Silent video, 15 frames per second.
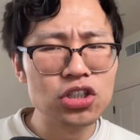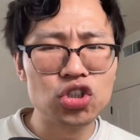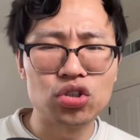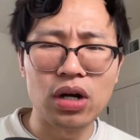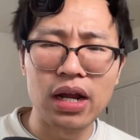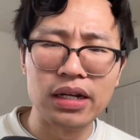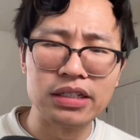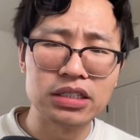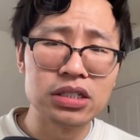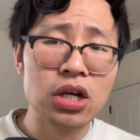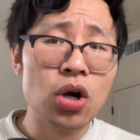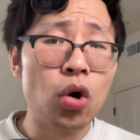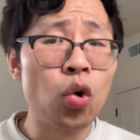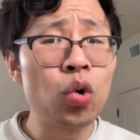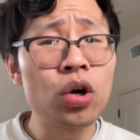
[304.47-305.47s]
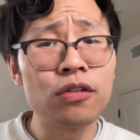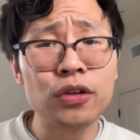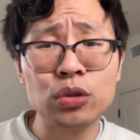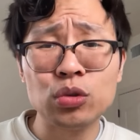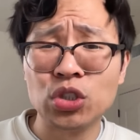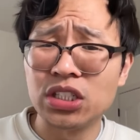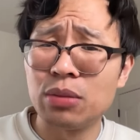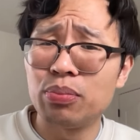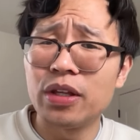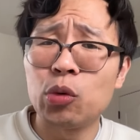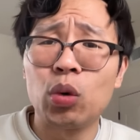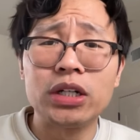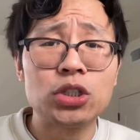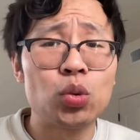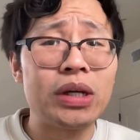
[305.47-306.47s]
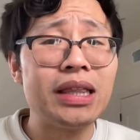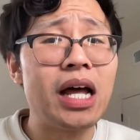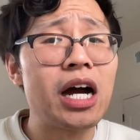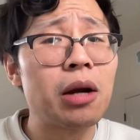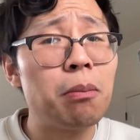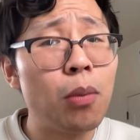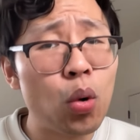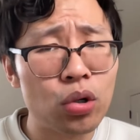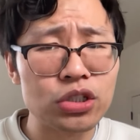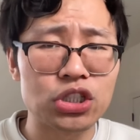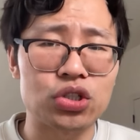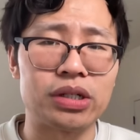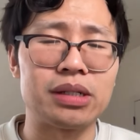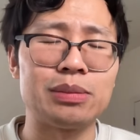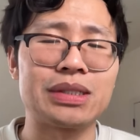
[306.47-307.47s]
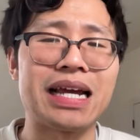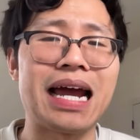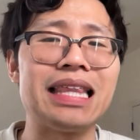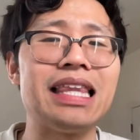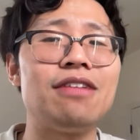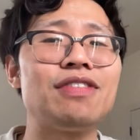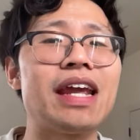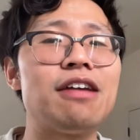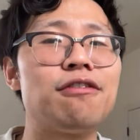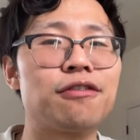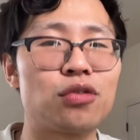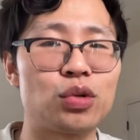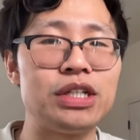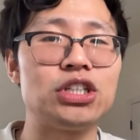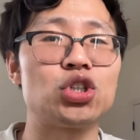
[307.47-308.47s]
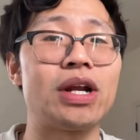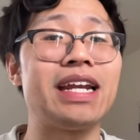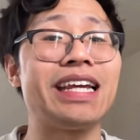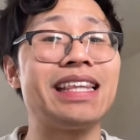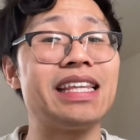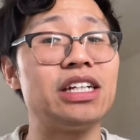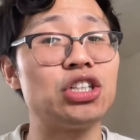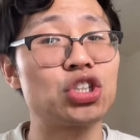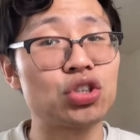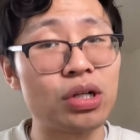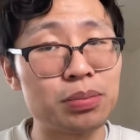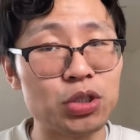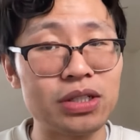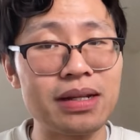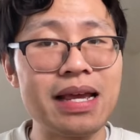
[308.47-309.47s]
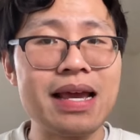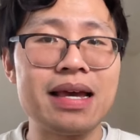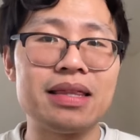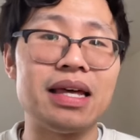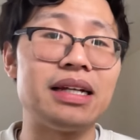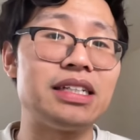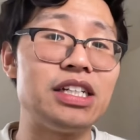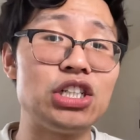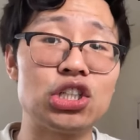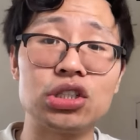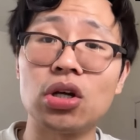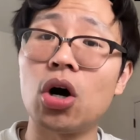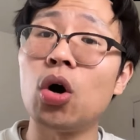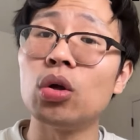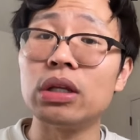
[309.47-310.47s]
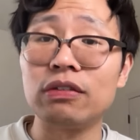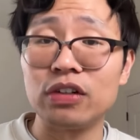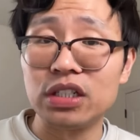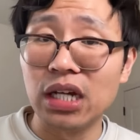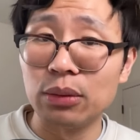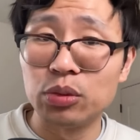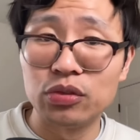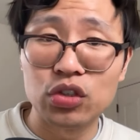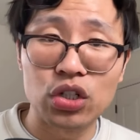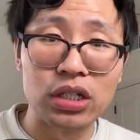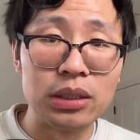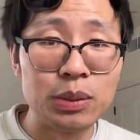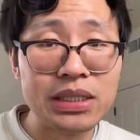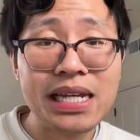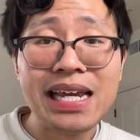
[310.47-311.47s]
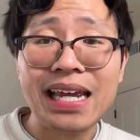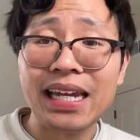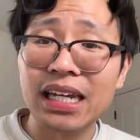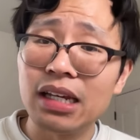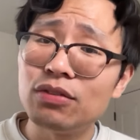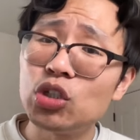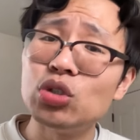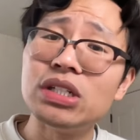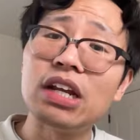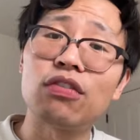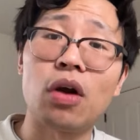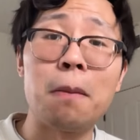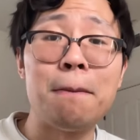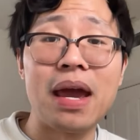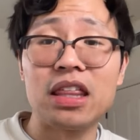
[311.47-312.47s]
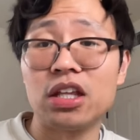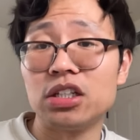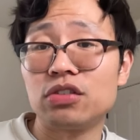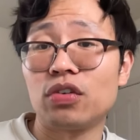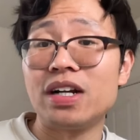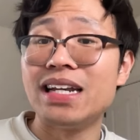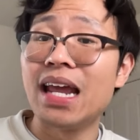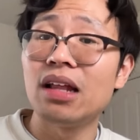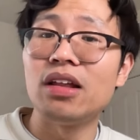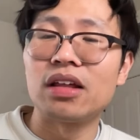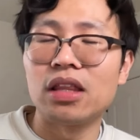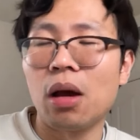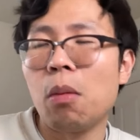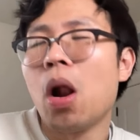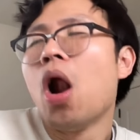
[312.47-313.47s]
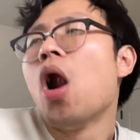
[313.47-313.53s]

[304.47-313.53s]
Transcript: dryness, or if you simply want to unlock more screams, I left a free training in the description that teaches all different types of screams and gives you different methods for nailing them.